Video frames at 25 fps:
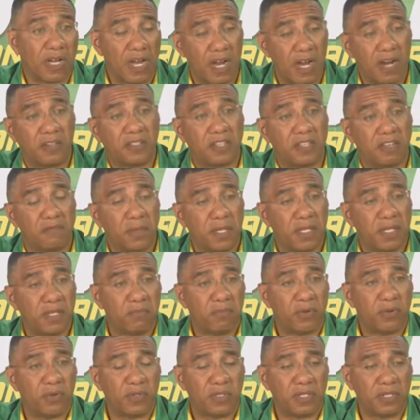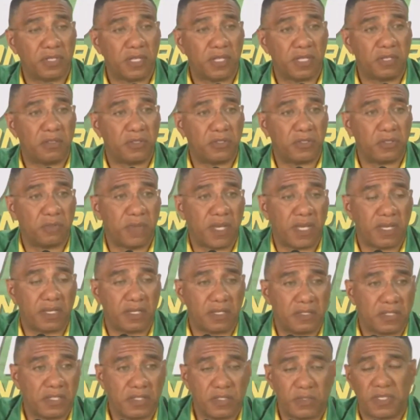cars have been imported into
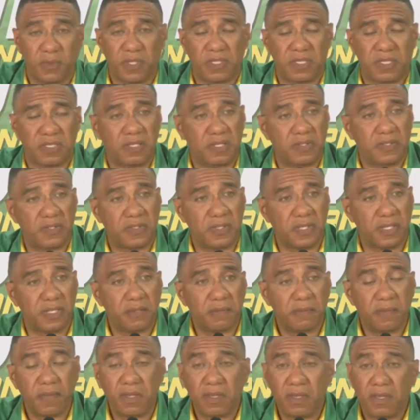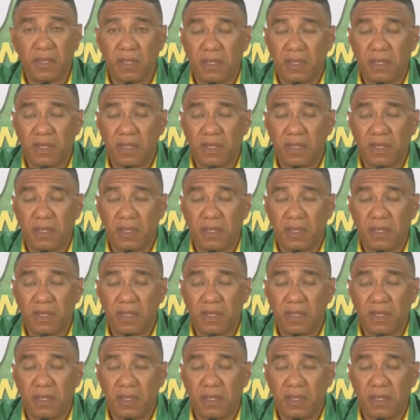Jamaica since 2016.